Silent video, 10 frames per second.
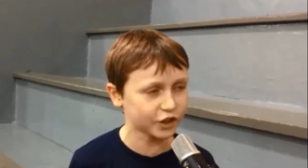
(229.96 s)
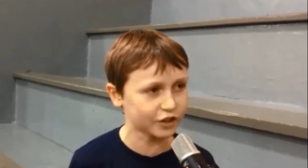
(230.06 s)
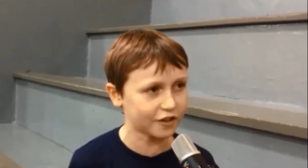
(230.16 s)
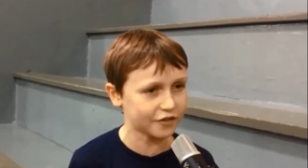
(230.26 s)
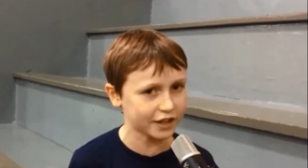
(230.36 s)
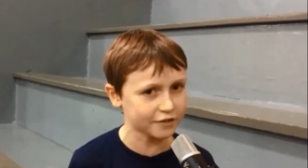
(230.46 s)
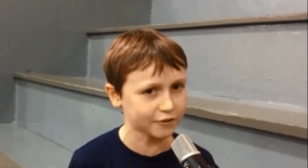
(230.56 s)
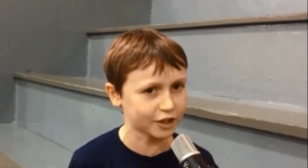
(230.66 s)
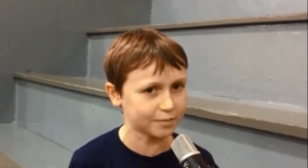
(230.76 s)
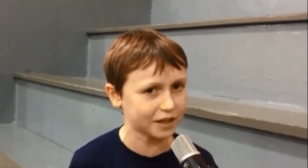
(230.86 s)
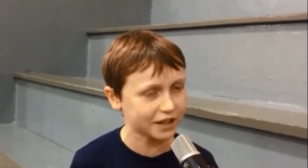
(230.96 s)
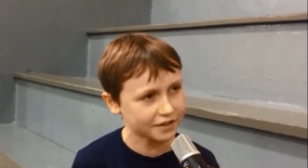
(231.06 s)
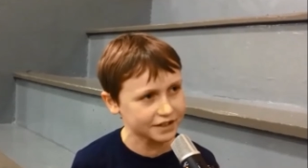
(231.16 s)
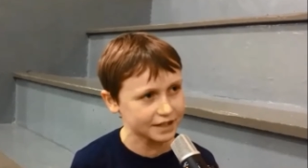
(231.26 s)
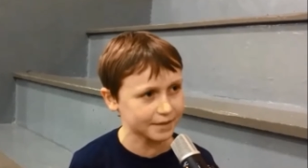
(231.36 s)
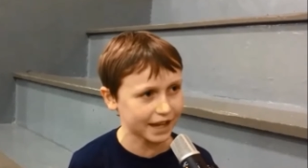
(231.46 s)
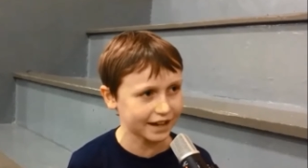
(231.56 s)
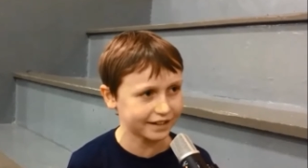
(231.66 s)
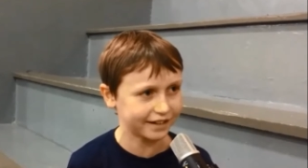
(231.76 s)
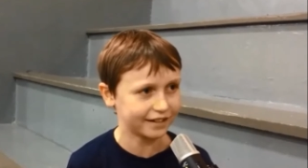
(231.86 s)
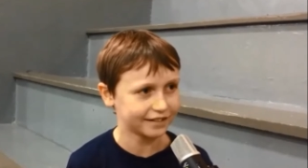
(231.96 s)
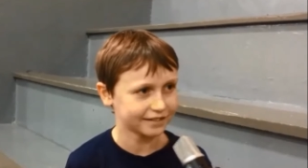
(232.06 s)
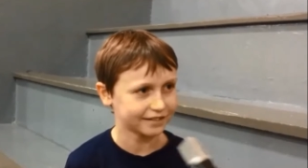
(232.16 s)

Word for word: figured out that you were going to play on Team Canada?